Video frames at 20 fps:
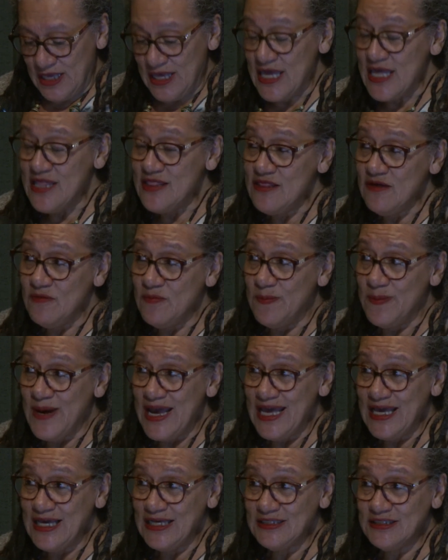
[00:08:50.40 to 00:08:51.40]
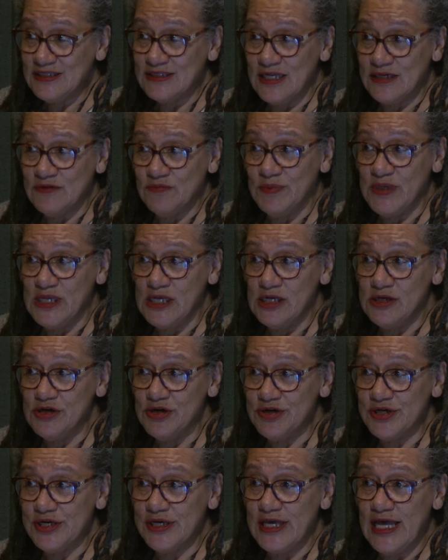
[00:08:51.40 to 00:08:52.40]
in the ways that we
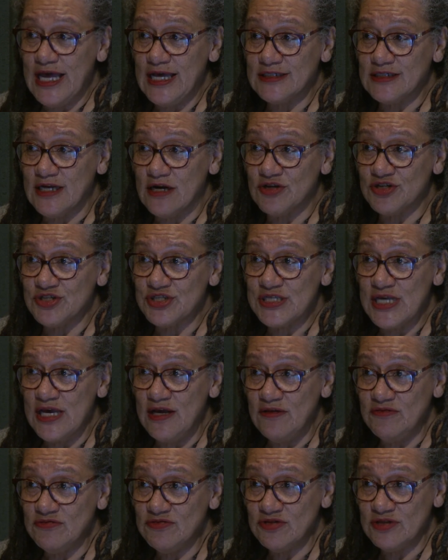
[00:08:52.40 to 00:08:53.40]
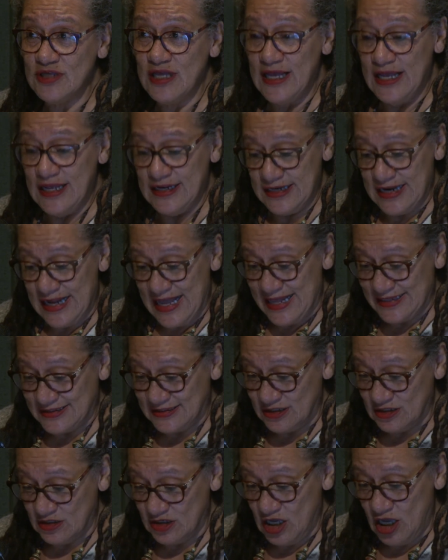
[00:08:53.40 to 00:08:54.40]
look at ourselves and
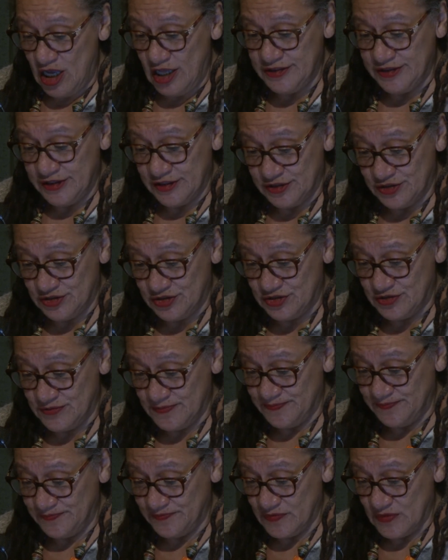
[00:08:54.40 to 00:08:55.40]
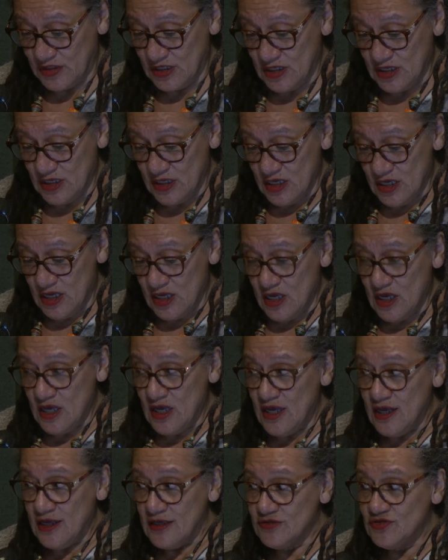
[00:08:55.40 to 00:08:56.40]
at others?
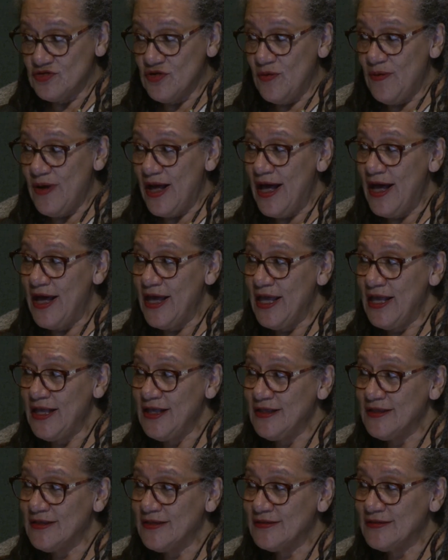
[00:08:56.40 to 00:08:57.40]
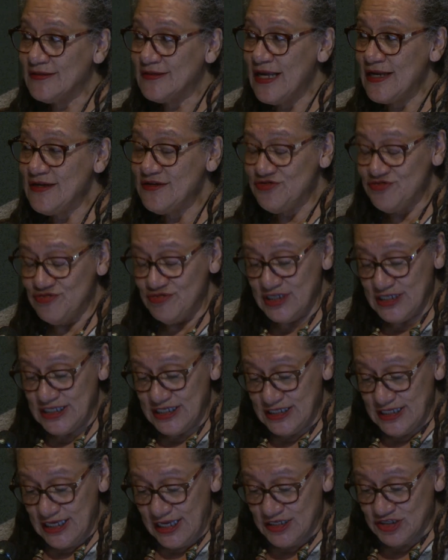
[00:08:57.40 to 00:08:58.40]
So I
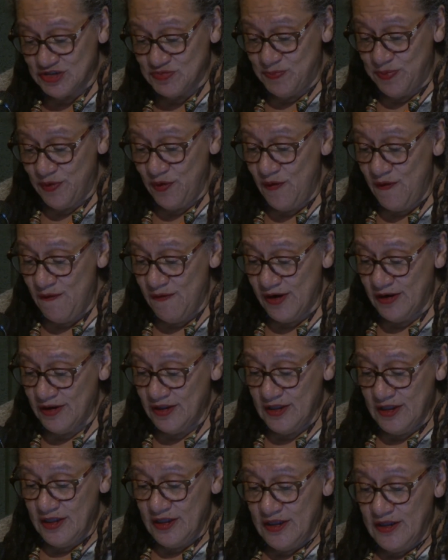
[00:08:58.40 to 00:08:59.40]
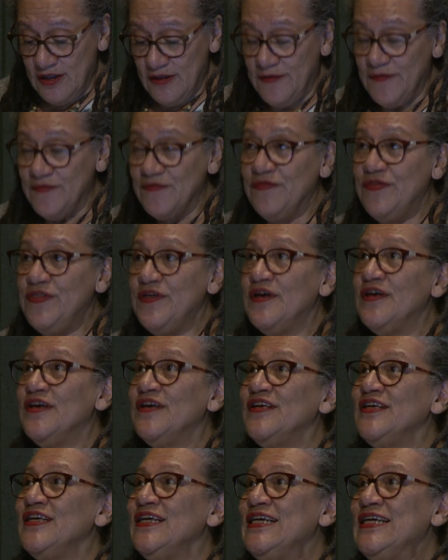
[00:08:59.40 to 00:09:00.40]
centrally explore
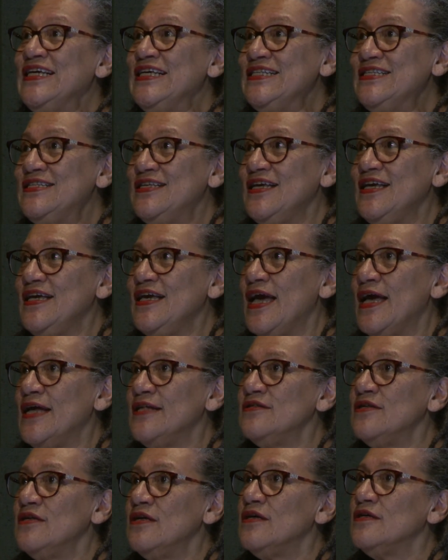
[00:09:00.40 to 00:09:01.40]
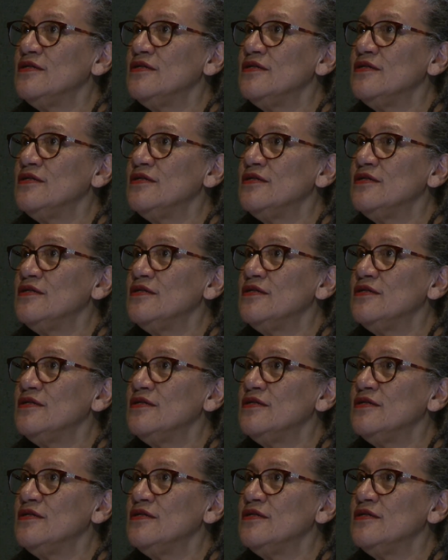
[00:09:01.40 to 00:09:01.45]
the easy and